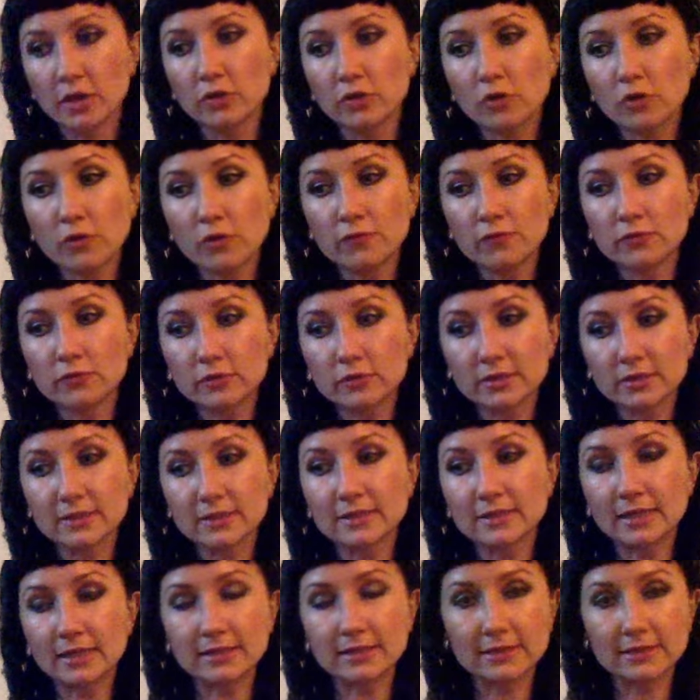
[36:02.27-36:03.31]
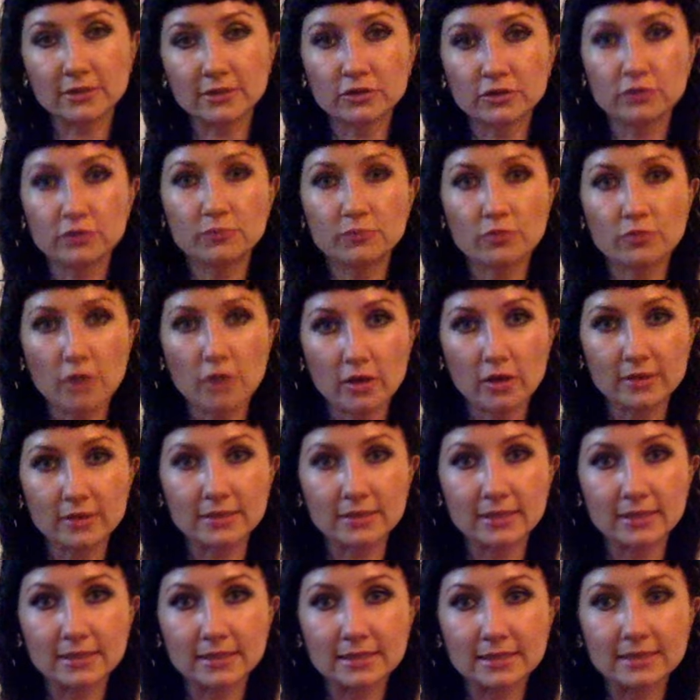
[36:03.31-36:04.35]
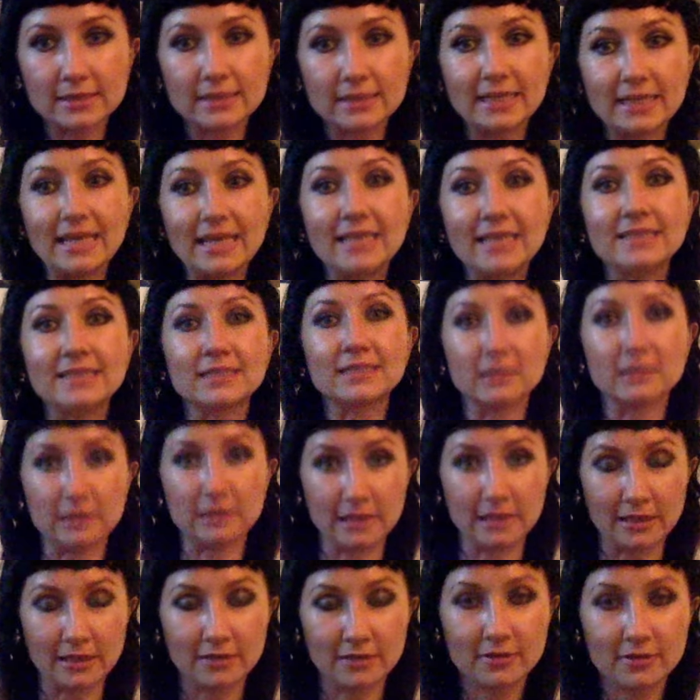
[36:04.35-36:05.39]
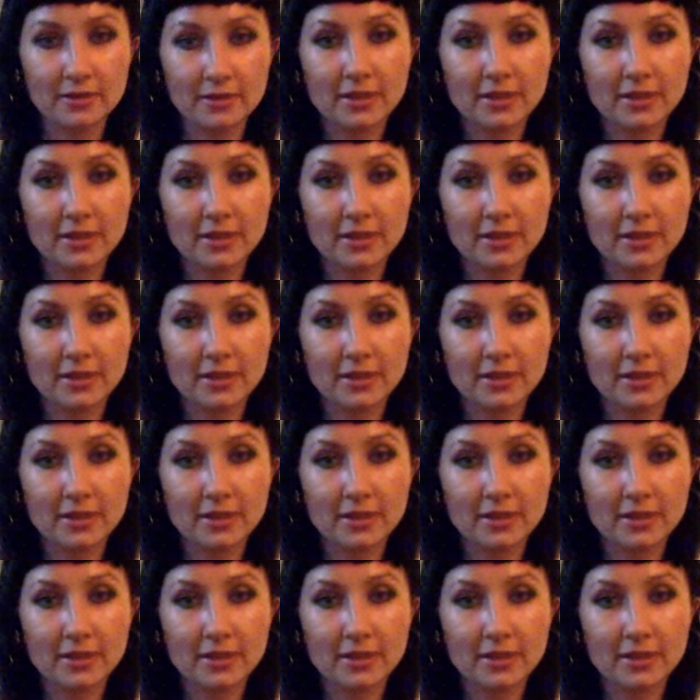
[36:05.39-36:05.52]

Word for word: go through this ascension process easily.